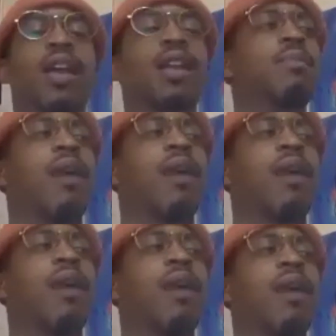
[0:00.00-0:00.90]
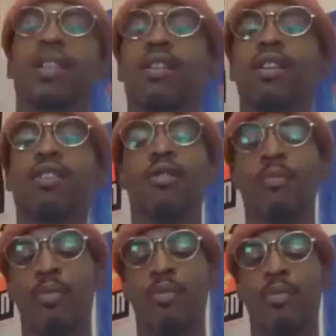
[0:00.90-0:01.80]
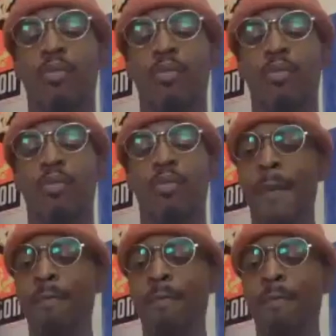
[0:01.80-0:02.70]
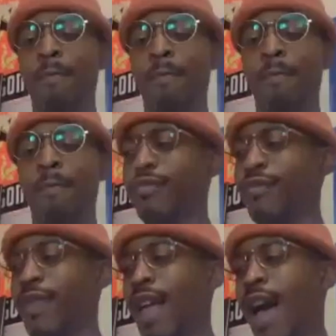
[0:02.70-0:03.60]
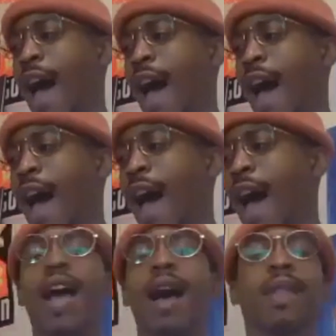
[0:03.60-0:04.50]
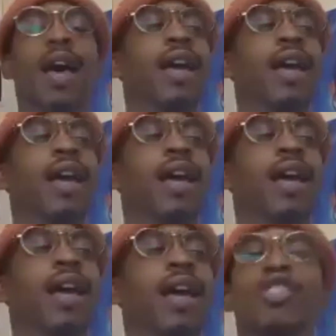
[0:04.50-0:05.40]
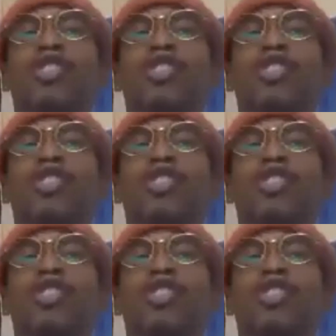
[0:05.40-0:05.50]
I need my fit to be looking on point. I don't think like I'm like the